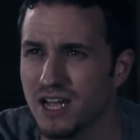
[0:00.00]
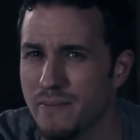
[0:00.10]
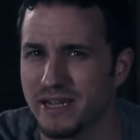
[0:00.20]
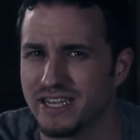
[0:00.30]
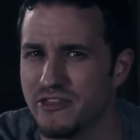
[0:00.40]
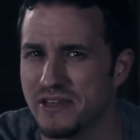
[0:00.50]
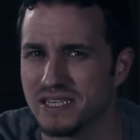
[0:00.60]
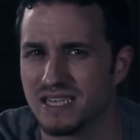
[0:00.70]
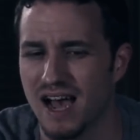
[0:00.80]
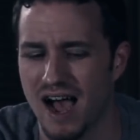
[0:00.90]
time I did
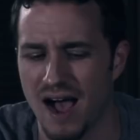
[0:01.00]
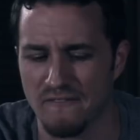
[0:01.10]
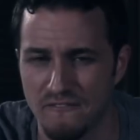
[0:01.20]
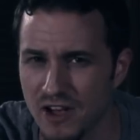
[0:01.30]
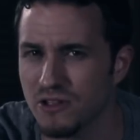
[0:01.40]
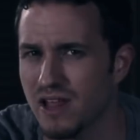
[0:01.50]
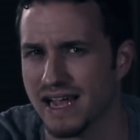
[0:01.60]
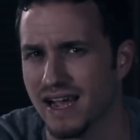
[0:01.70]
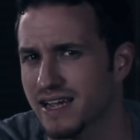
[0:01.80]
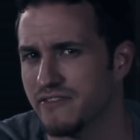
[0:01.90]
this, I felt
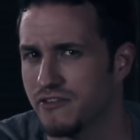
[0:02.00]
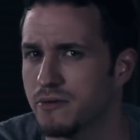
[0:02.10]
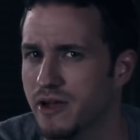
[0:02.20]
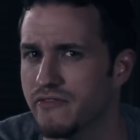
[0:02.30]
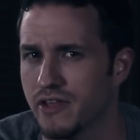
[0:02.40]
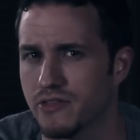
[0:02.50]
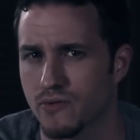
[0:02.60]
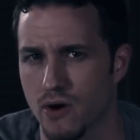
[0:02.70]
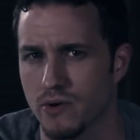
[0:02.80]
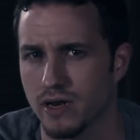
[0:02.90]
like I could feel my faith
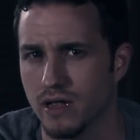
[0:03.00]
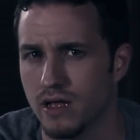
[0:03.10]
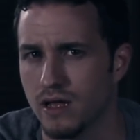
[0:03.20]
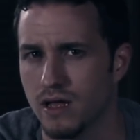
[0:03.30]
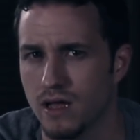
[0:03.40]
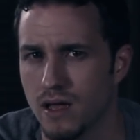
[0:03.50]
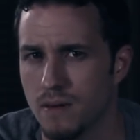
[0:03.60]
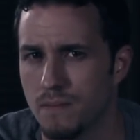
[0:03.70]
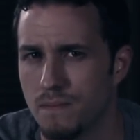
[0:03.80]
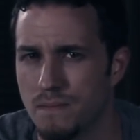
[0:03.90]
growing,
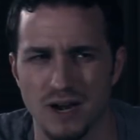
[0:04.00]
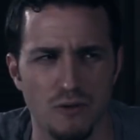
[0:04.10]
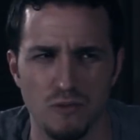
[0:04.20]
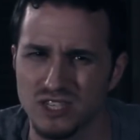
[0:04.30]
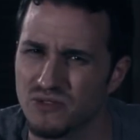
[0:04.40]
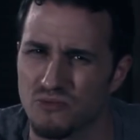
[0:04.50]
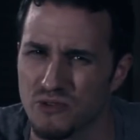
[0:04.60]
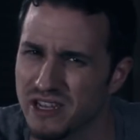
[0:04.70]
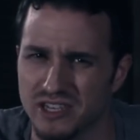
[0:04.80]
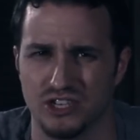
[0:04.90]
but I wasn't
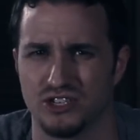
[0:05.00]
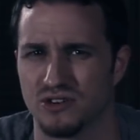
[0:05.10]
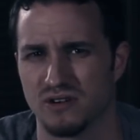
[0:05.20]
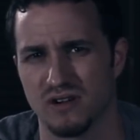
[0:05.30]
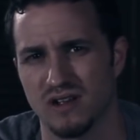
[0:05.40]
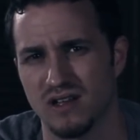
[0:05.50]
really sure.